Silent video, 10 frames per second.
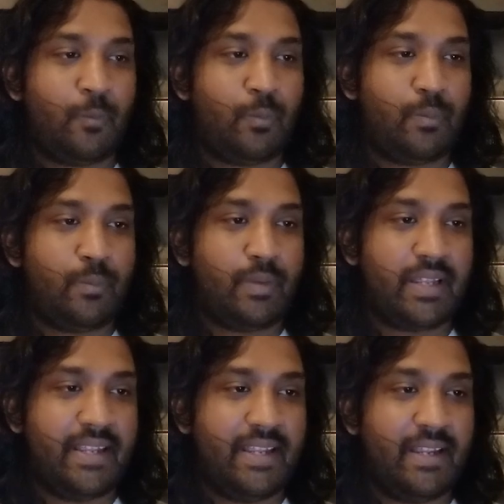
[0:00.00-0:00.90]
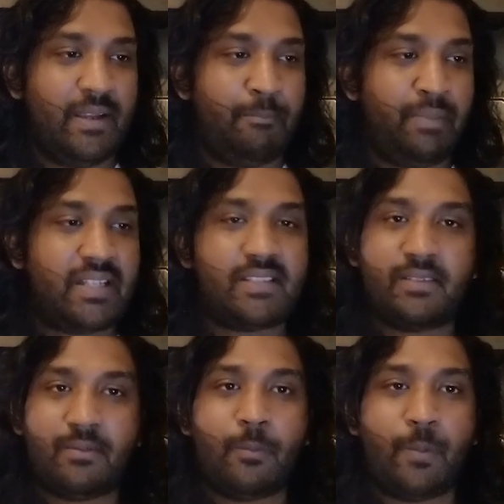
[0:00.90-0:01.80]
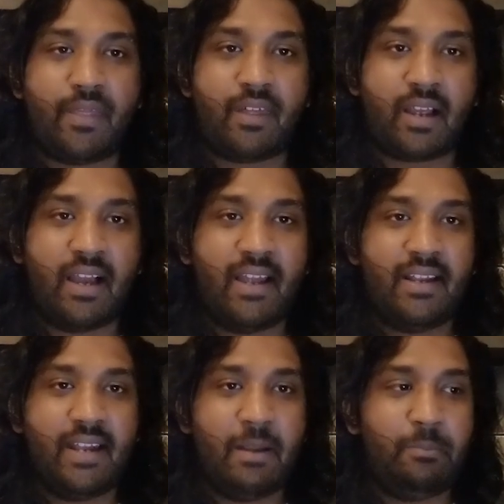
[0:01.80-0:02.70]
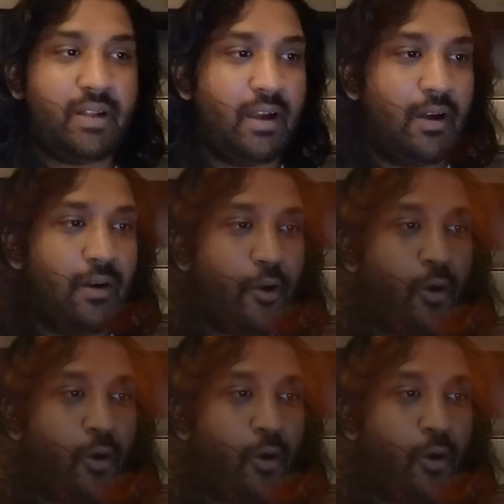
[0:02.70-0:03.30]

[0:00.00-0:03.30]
he beats with a guy named Robber